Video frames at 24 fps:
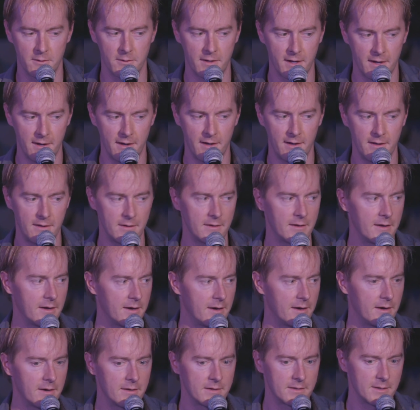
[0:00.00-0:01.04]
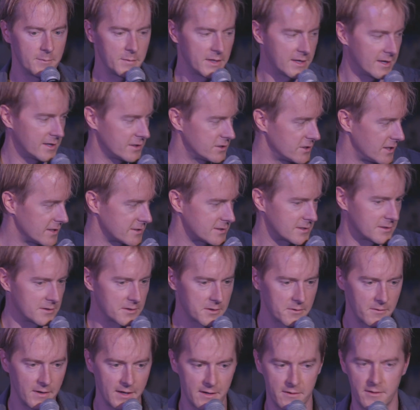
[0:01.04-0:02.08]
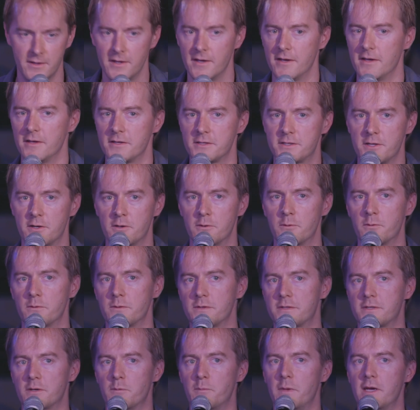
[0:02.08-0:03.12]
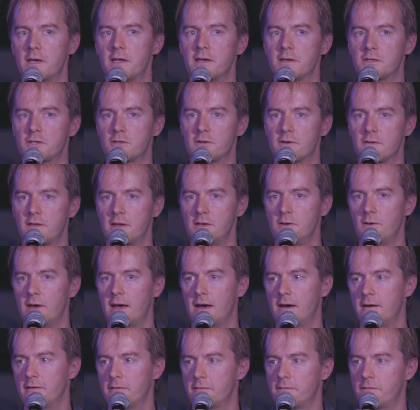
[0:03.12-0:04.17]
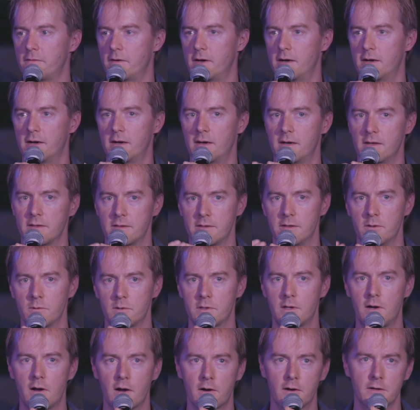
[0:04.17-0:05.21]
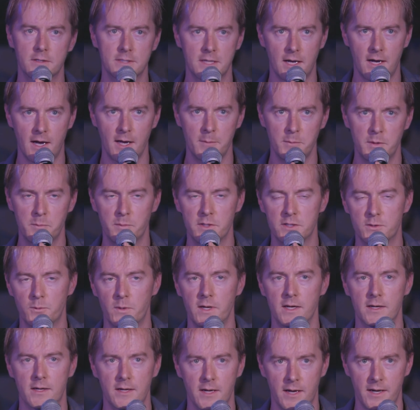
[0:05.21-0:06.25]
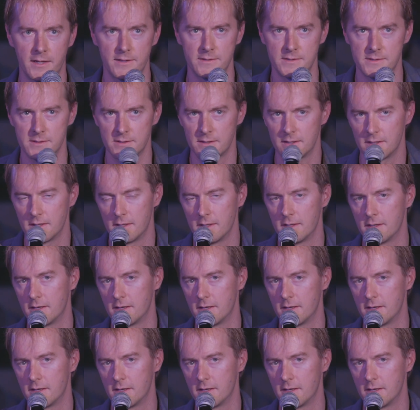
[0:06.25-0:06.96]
Okay, let me get a chance to look around. So making sure that you have longer time in between cuts